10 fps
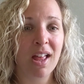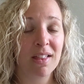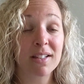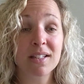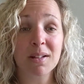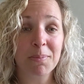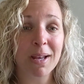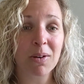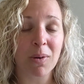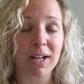This is a
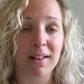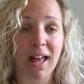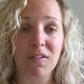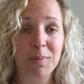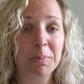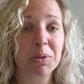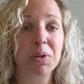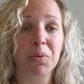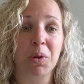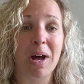big one. A lot of people
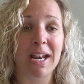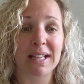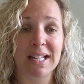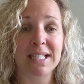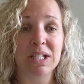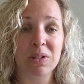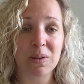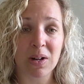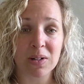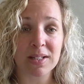don't know how to listen to
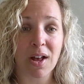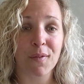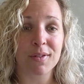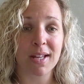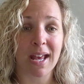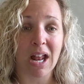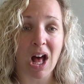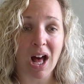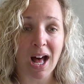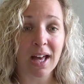themselves and
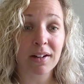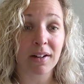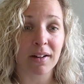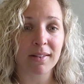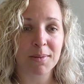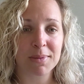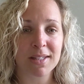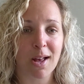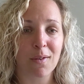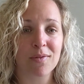honor
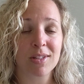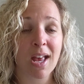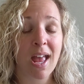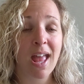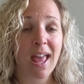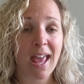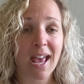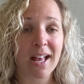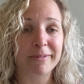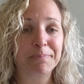themselves.
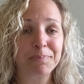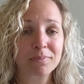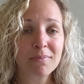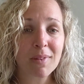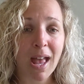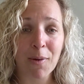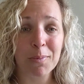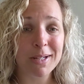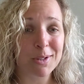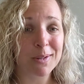And I
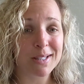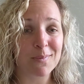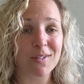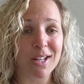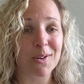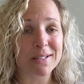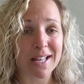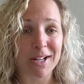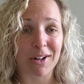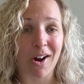will be doing some videos
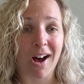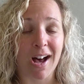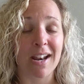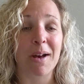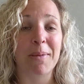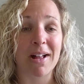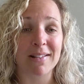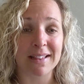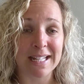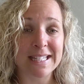later on about
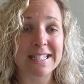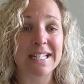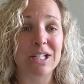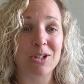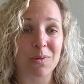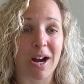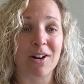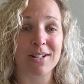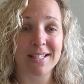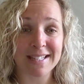listening to
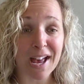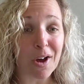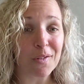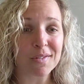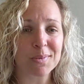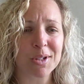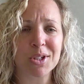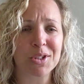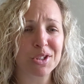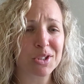ourselves, which
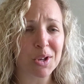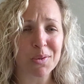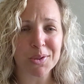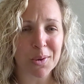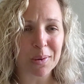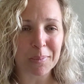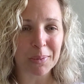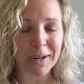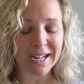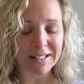is so, so
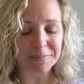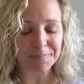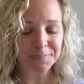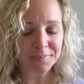important.